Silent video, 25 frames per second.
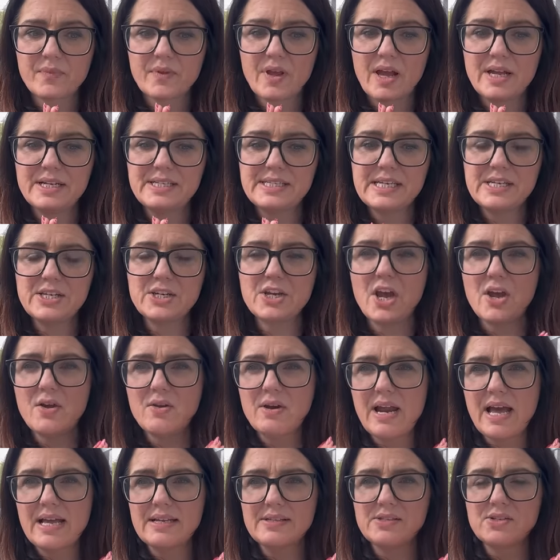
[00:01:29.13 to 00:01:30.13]
I did go
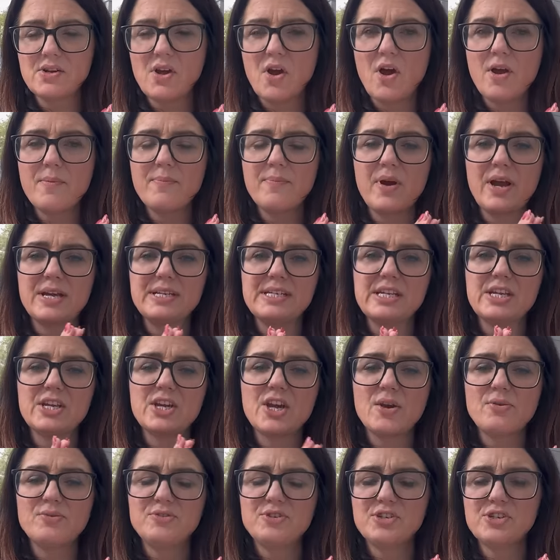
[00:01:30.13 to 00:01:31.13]
last time, but I didn't
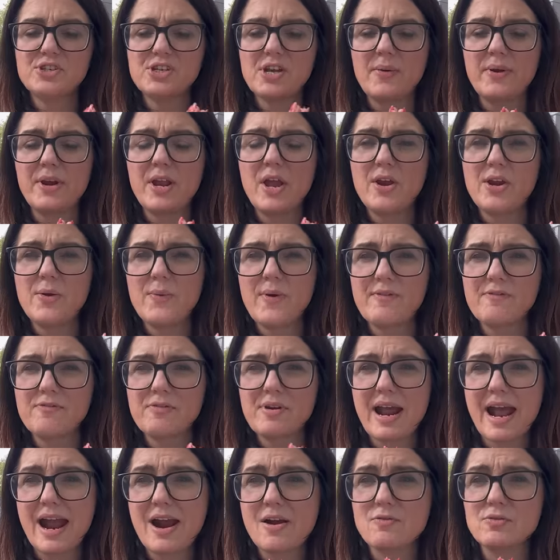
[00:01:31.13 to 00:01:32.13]
go to sew. I only went for
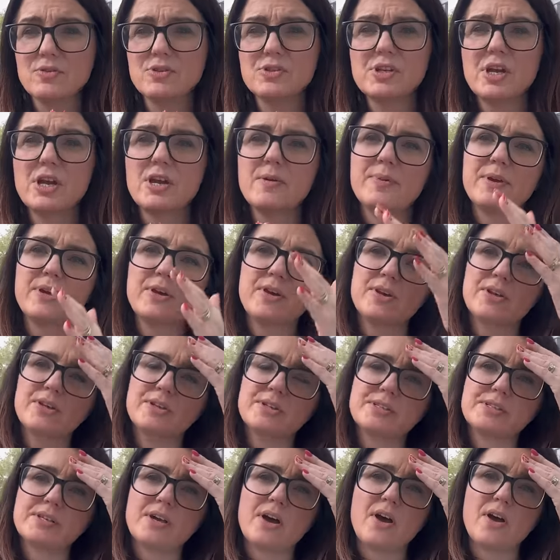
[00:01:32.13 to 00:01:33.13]
an hour or so
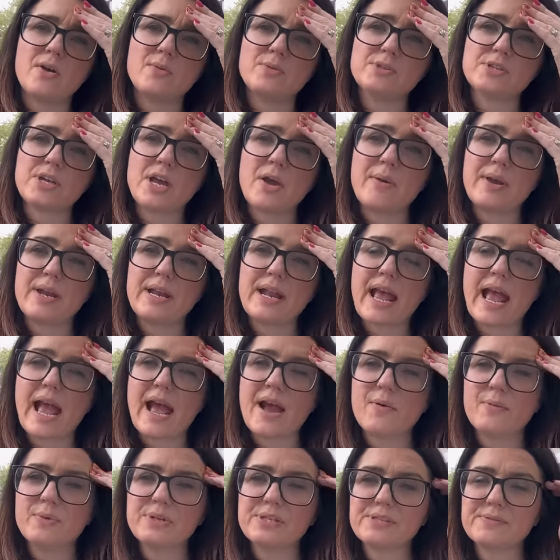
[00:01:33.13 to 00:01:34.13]
because I was going
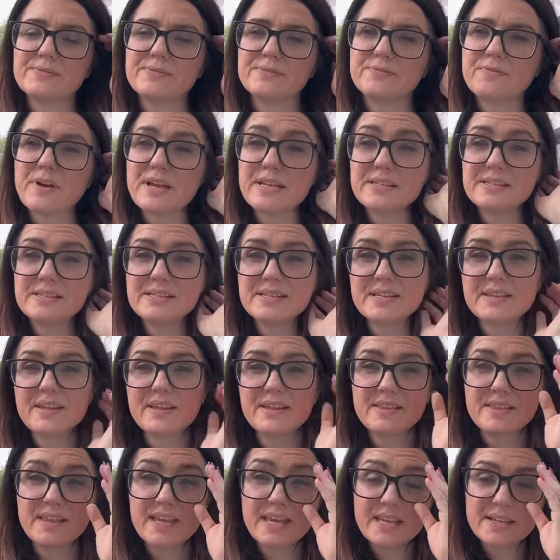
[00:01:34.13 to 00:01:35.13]
out with some friends to the
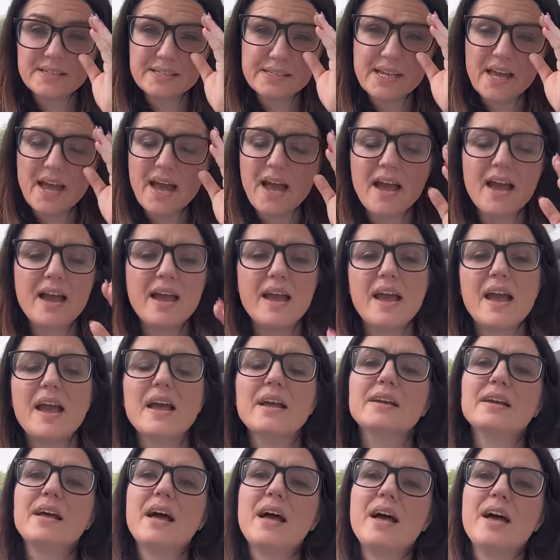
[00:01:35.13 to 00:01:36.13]
theatre,
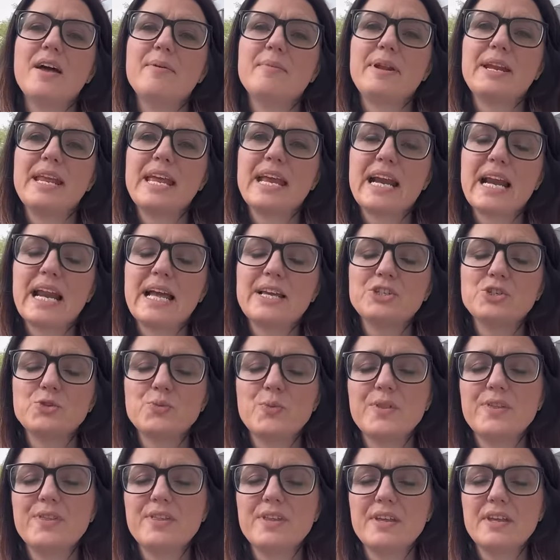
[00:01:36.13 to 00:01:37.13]
and it clashed
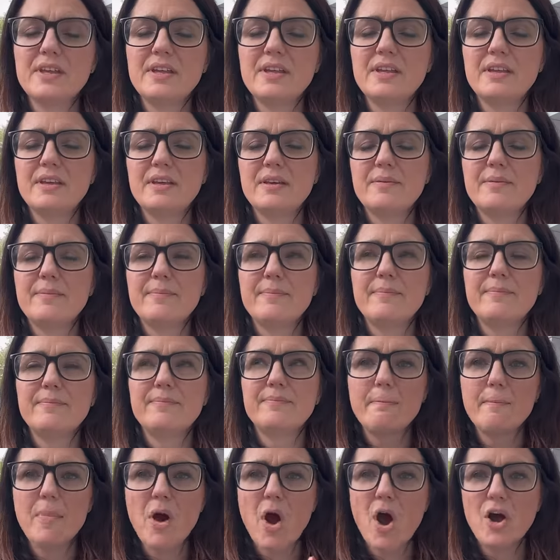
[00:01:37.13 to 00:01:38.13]
with the
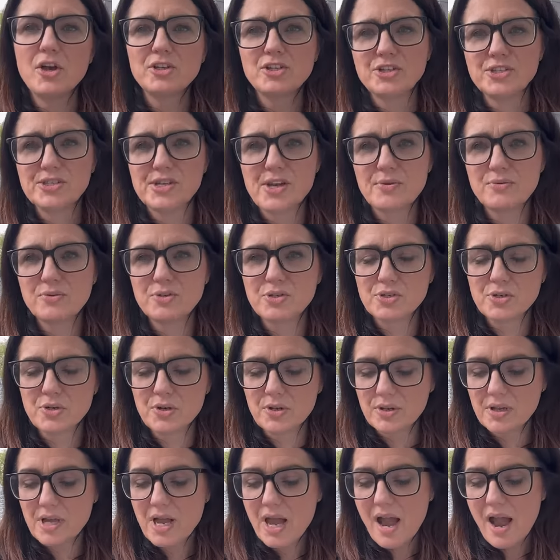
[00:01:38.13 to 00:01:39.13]
March
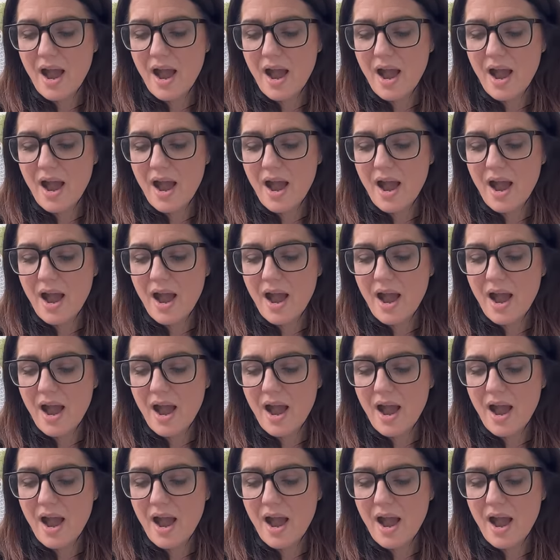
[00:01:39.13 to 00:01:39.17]
social.